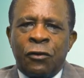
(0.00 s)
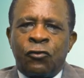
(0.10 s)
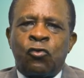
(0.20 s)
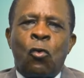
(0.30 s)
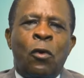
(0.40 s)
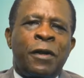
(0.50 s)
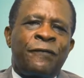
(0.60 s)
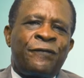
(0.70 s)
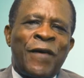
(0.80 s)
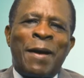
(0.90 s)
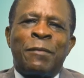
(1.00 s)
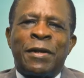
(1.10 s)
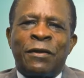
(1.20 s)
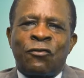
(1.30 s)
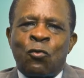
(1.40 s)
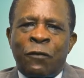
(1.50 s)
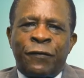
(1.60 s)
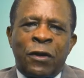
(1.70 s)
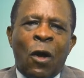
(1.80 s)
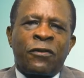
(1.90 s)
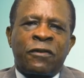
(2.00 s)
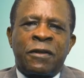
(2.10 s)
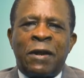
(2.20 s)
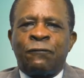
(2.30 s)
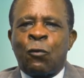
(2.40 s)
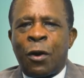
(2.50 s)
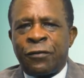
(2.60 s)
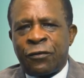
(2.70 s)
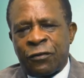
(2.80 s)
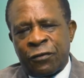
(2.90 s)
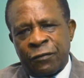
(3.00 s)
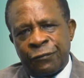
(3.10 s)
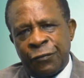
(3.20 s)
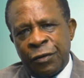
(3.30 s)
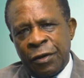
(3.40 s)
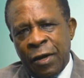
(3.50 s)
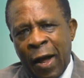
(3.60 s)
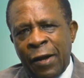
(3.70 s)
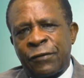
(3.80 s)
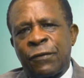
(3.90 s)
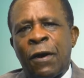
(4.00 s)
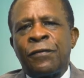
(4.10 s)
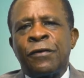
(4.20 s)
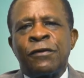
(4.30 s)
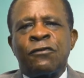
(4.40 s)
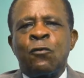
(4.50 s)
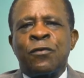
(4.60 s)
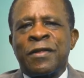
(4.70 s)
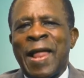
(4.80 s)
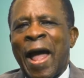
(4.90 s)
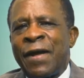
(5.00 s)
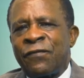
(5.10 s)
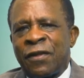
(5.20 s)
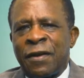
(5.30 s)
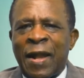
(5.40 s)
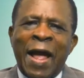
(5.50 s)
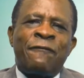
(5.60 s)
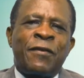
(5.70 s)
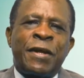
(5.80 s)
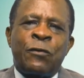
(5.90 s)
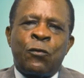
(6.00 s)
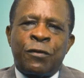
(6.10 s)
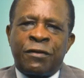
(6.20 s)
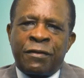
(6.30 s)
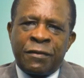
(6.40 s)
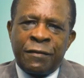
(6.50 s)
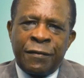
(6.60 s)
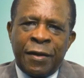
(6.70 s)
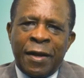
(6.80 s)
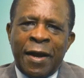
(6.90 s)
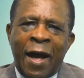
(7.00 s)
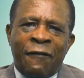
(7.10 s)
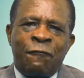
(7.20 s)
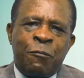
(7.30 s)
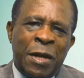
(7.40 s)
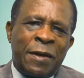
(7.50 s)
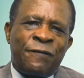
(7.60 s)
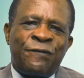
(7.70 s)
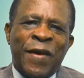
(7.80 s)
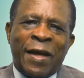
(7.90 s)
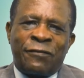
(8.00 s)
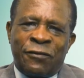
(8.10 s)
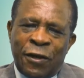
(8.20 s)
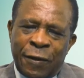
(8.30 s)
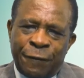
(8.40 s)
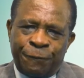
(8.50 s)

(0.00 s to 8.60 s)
to all the families who have lost loved ones and to others whose lives and livelihoods have been affected.